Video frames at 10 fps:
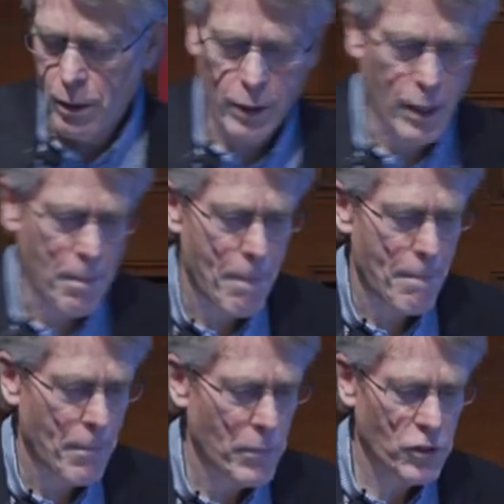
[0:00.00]
Okay.
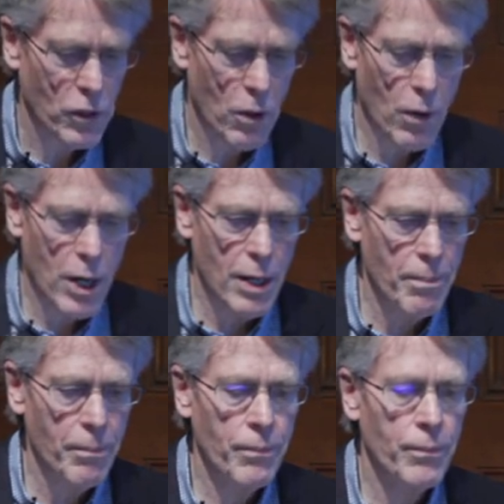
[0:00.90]
So,
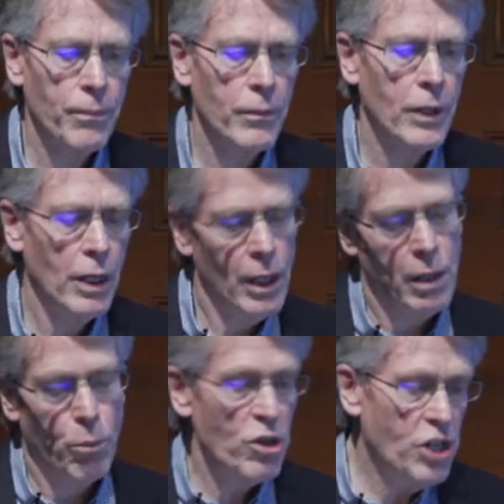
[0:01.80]
um,
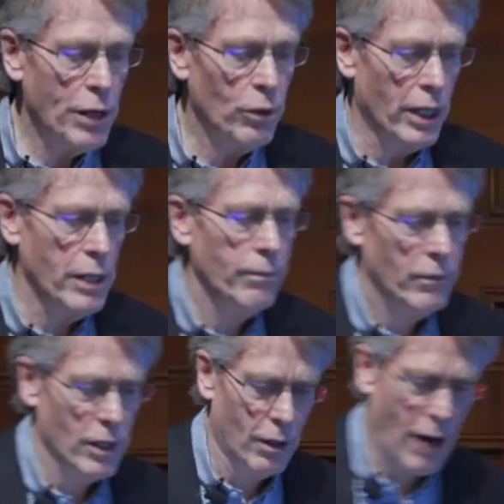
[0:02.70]
more generally,
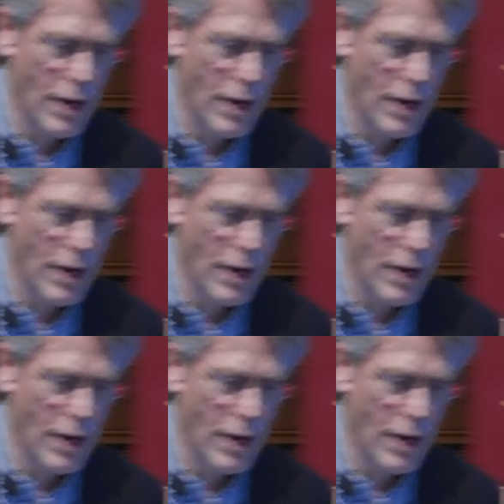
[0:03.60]
you know,